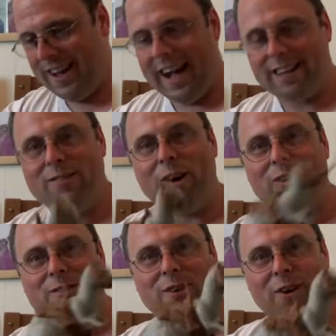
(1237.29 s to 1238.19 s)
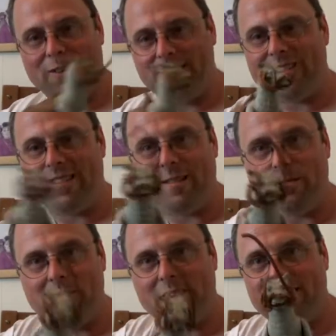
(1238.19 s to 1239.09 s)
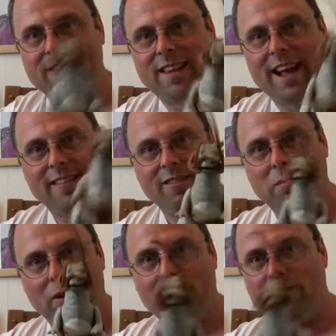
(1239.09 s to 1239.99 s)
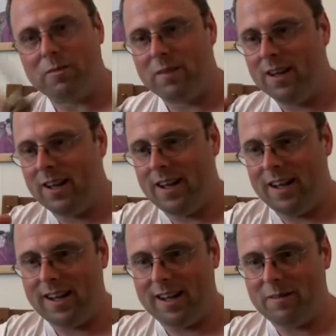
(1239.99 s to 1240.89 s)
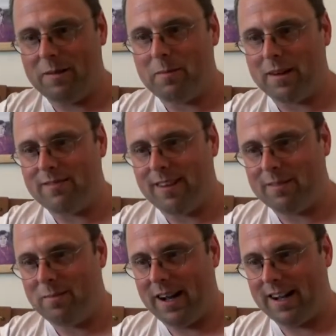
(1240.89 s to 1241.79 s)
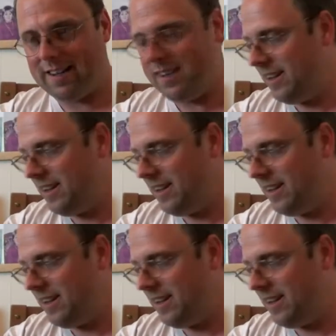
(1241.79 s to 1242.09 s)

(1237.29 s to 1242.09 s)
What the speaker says: A Tauntaun. This is the kangaroo bloke from Empire Strikes Back.